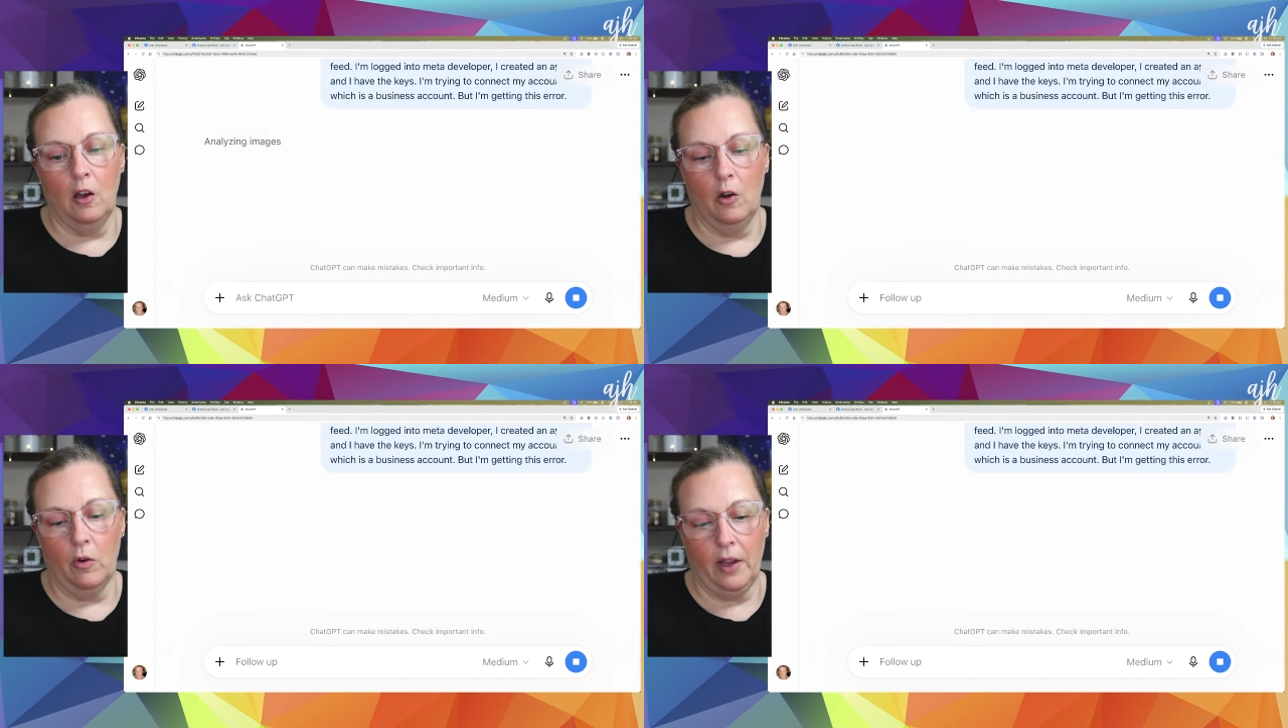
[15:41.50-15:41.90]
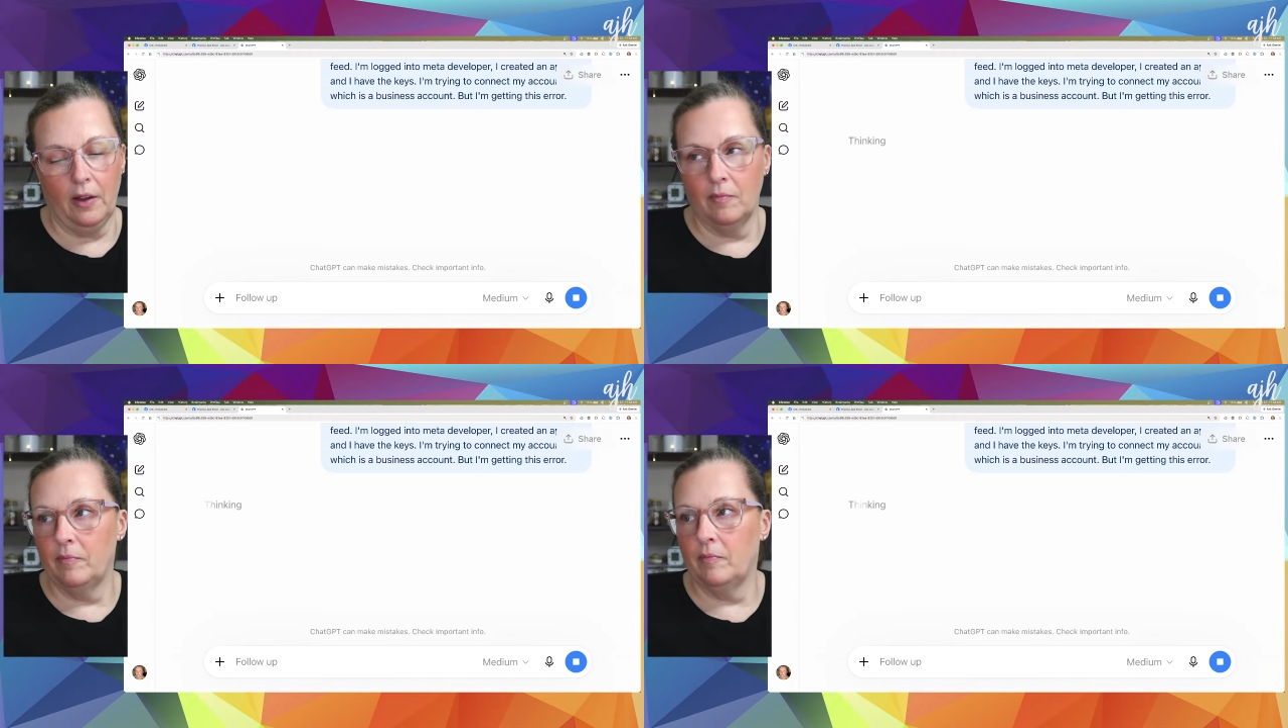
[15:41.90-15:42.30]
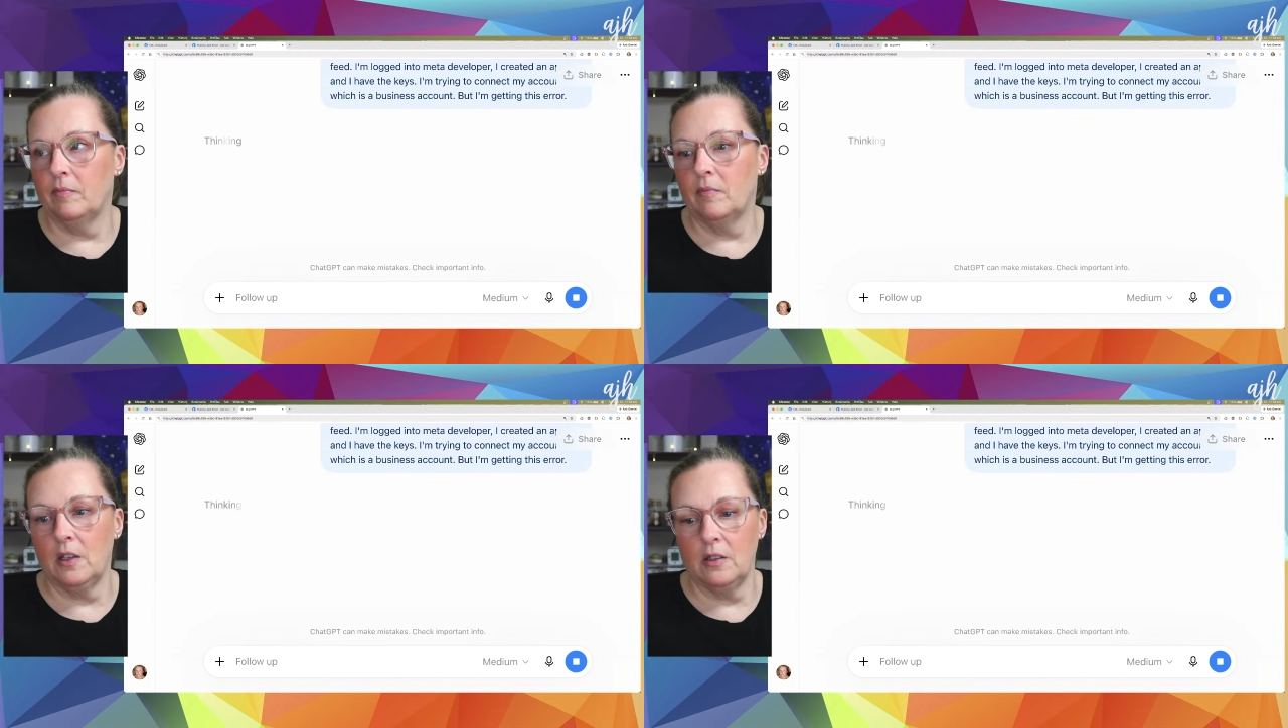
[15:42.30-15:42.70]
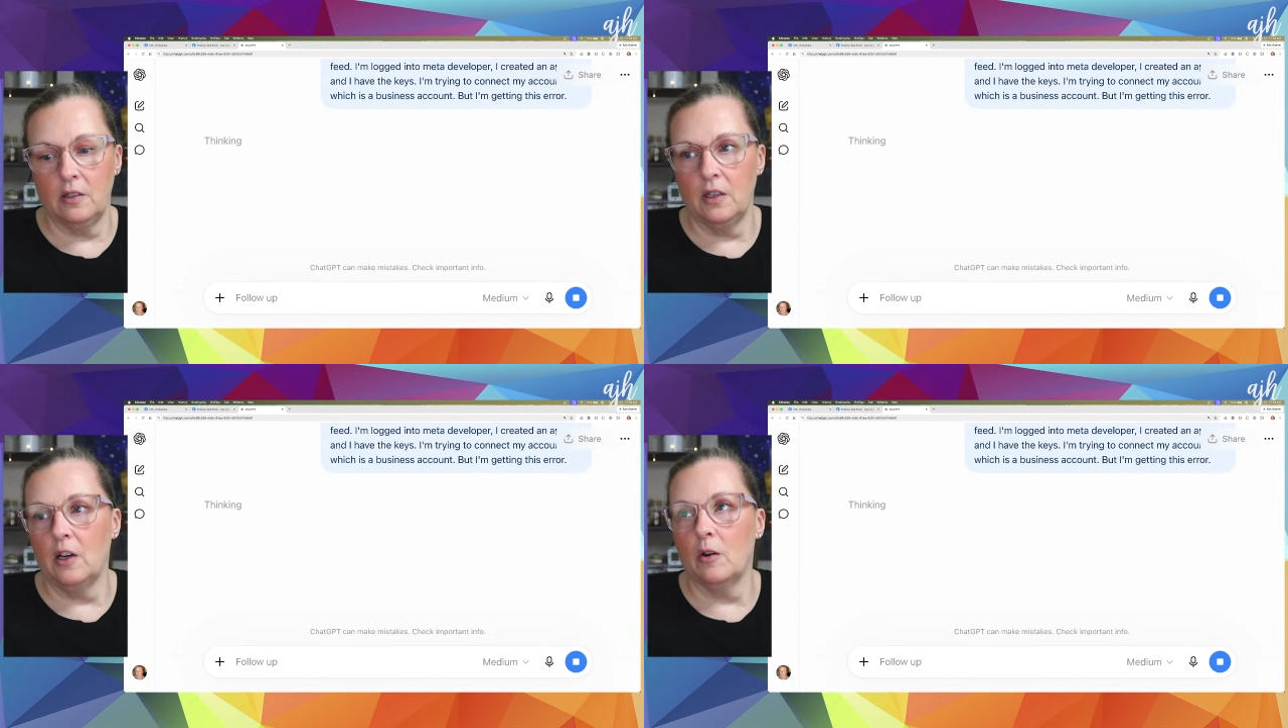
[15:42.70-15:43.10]
Okay, let's
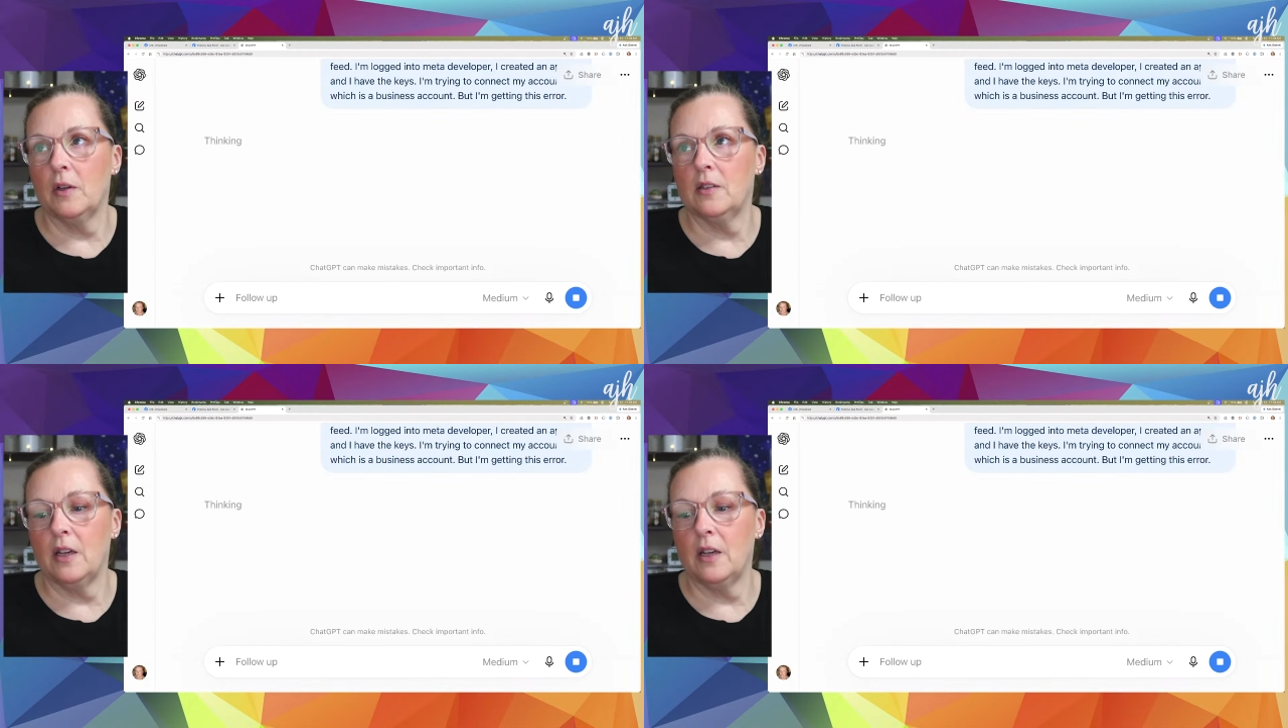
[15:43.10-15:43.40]
see here what's